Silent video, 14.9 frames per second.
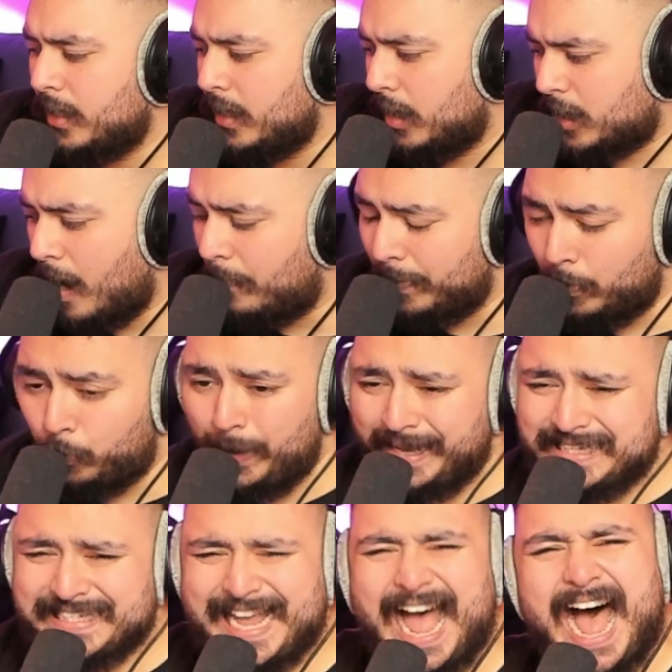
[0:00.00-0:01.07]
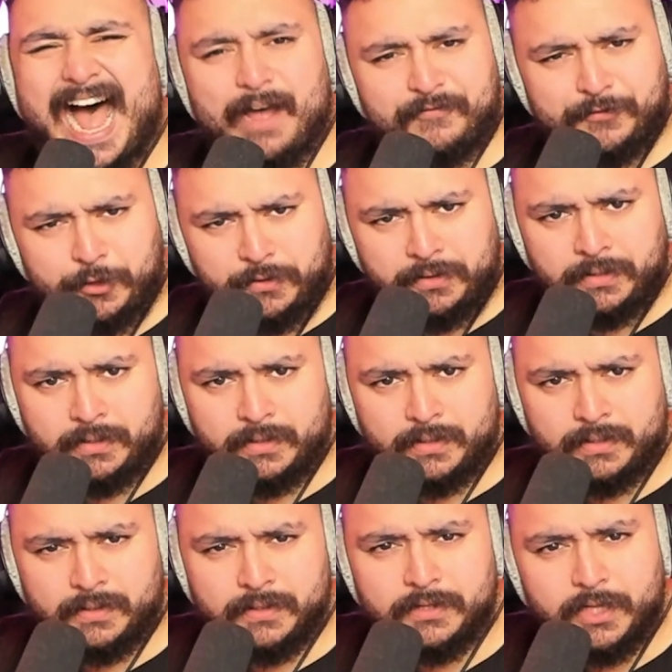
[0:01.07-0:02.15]
a couple of weeks after
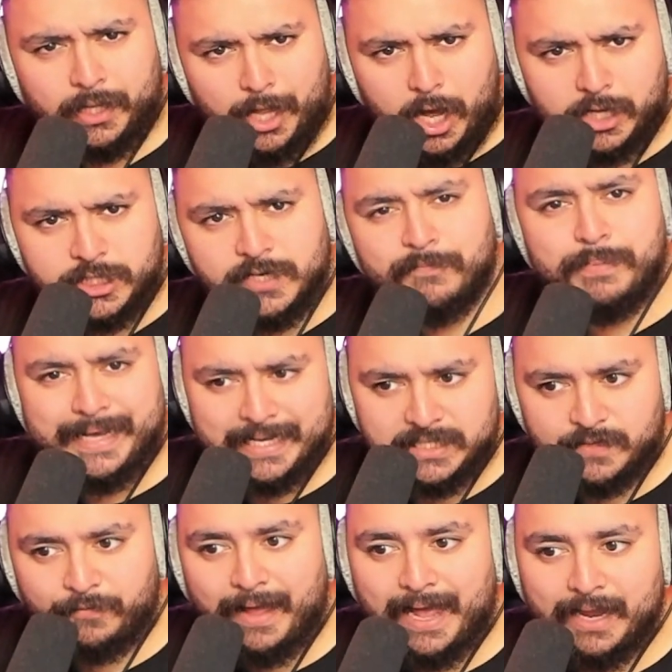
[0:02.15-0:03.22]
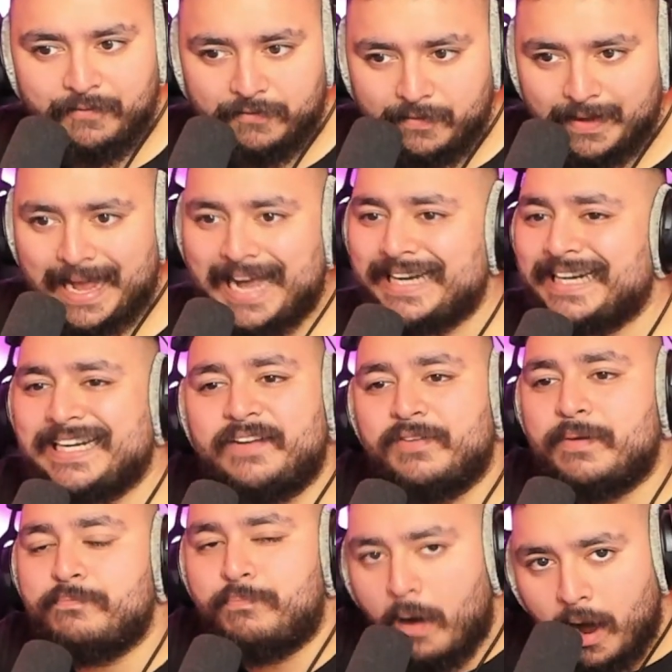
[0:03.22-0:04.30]
the launch of PS5. I didn't
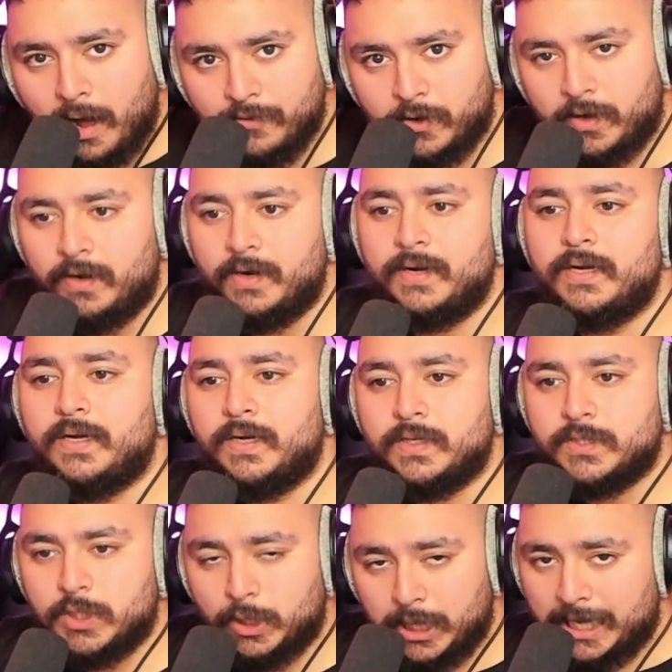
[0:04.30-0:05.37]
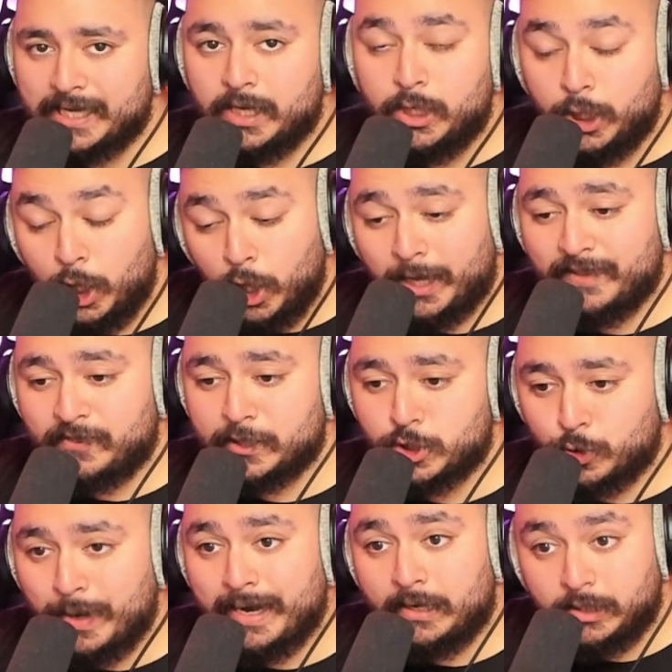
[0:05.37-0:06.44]
even bother to like look at the
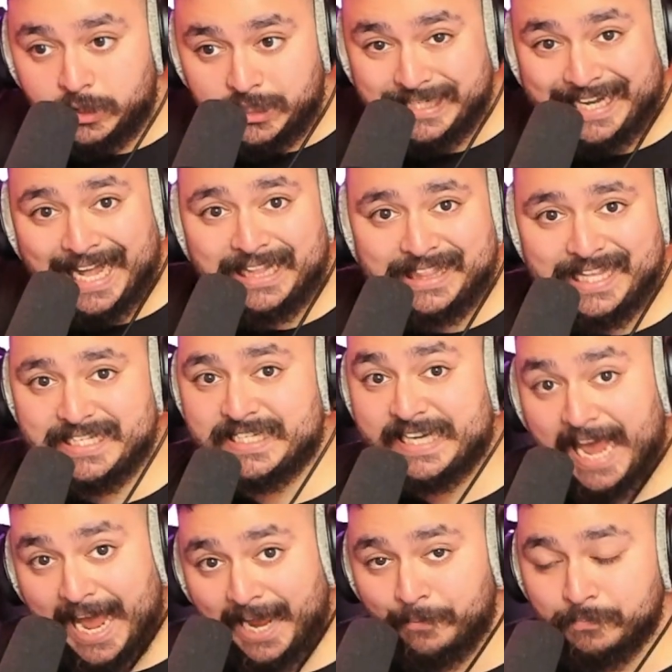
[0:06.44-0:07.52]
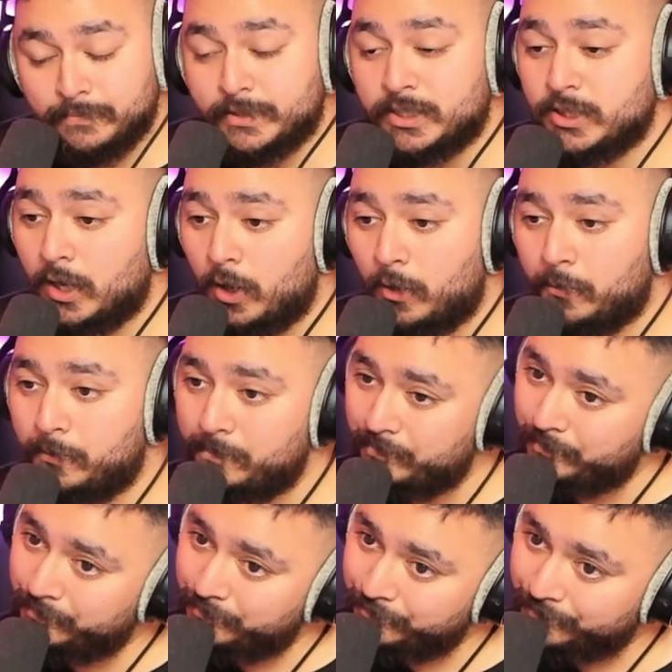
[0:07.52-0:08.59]
trailer to get this game. So,
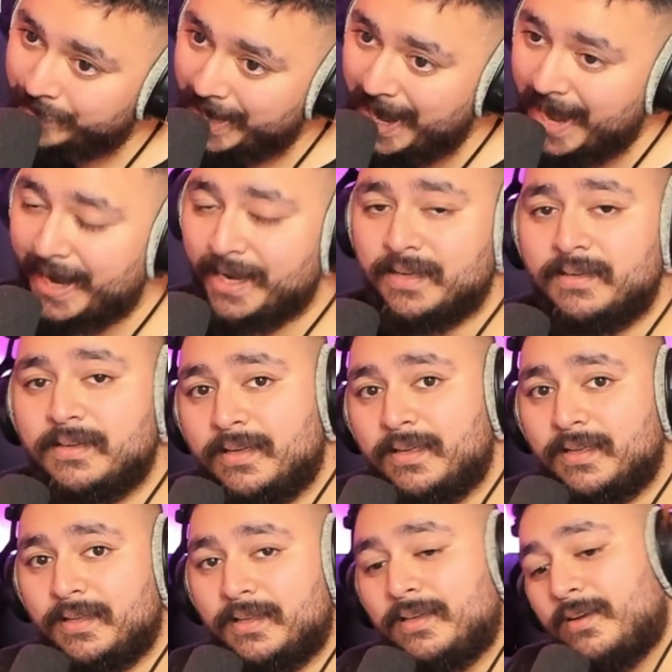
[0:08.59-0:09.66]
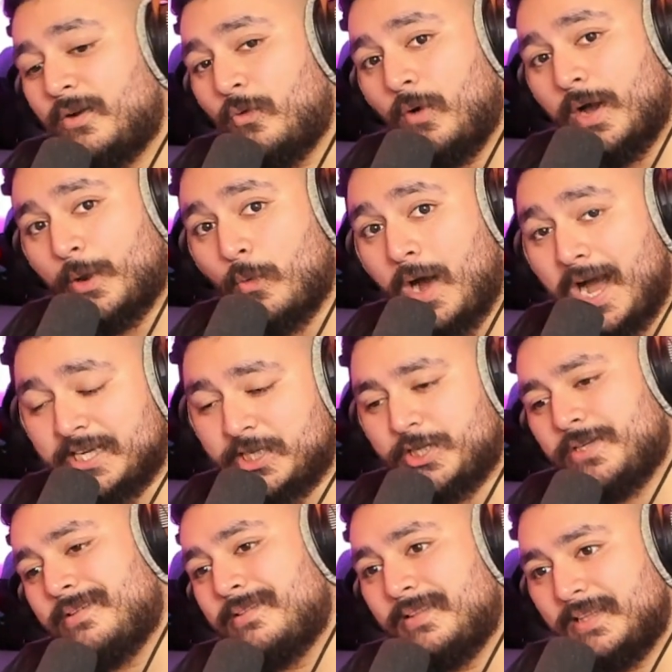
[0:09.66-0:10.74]
hey, wanna
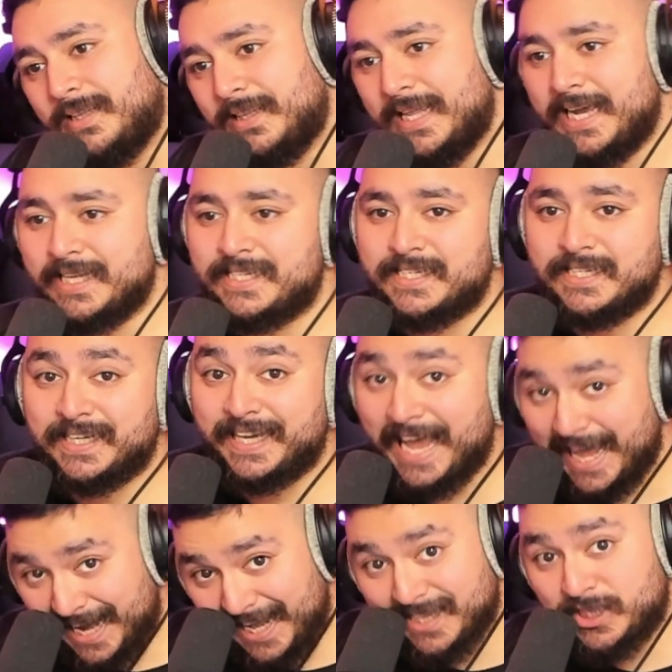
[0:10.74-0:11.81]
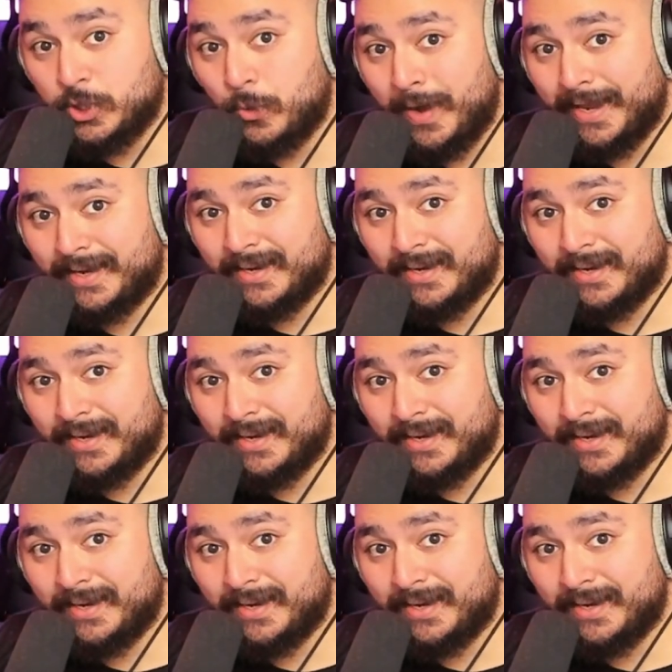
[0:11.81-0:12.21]
watch? Let's get into it.